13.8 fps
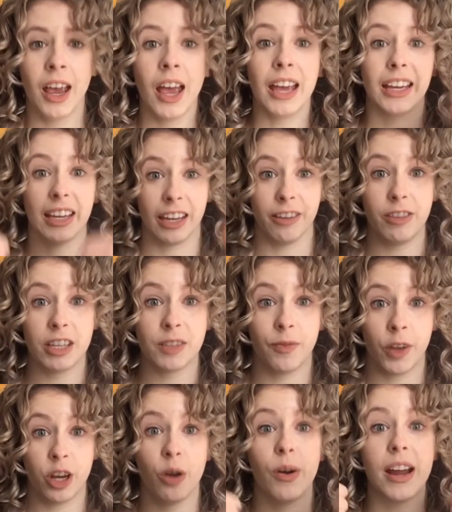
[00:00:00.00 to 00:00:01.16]
give this
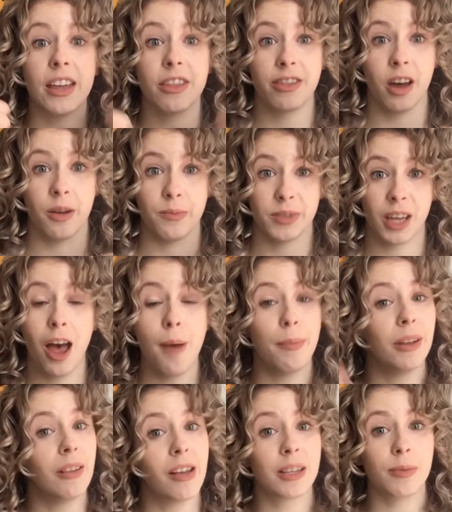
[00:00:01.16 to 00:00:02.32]
video a thumbs up. It
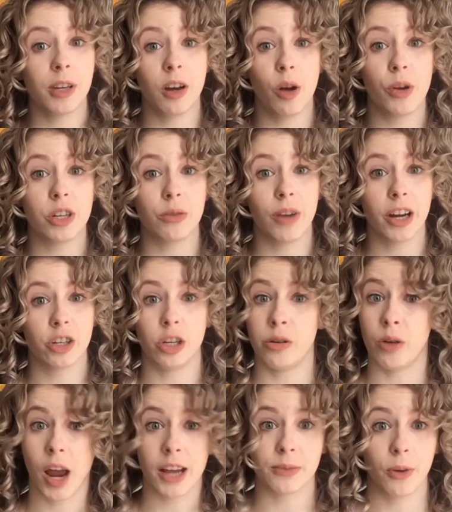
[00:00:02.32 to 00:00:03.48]
lets me know what direction you
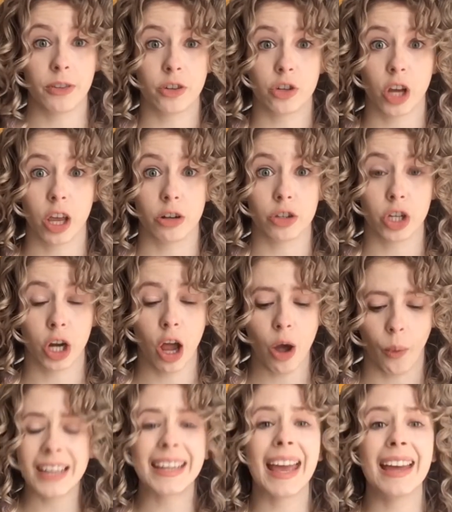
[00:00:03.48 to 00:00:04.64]
guys want the channel to go.
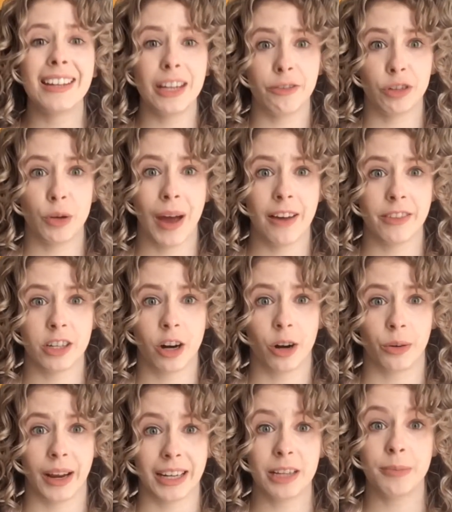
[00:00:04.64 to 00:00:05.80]
Again, if you haven't
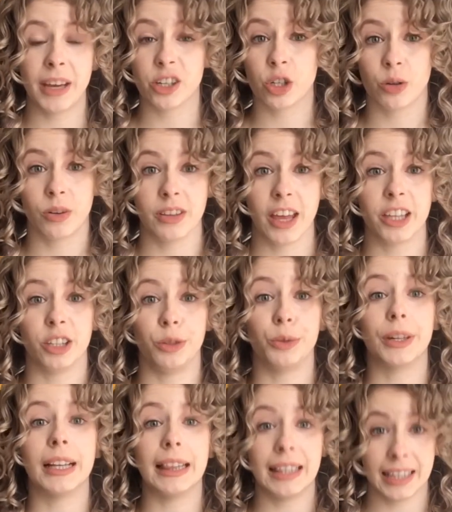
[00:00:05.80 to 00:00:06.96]
already, make sure that you
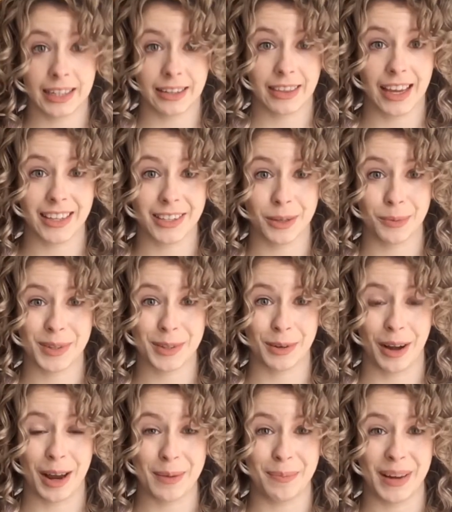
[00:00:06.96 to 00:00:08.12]
click that
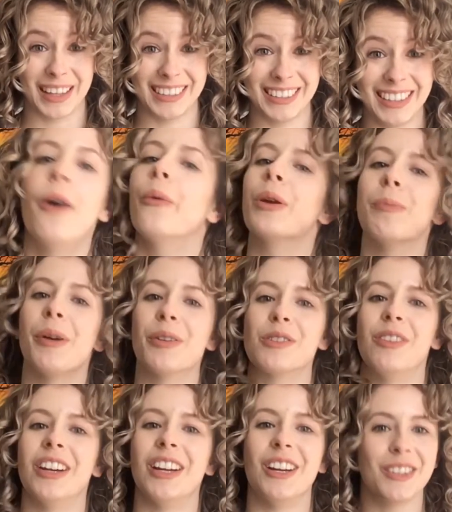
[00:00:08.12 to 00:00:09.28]
subscribe button. We post
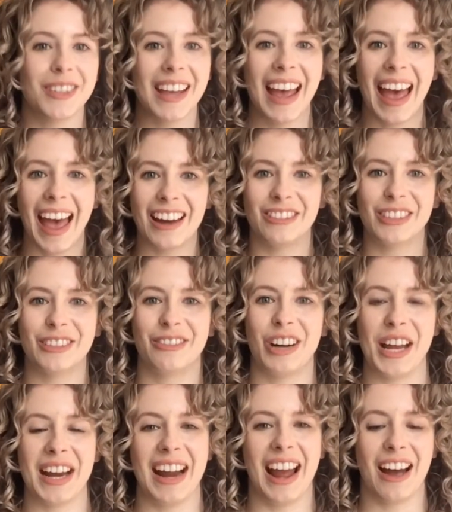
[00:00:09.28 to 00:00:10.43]
videos every Friday
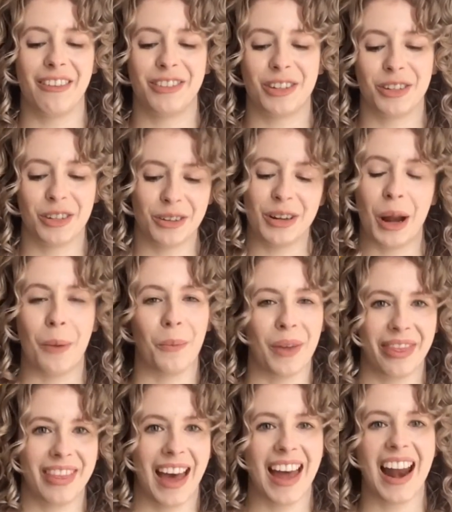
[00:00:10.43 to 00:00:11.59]
afternoon, and with that,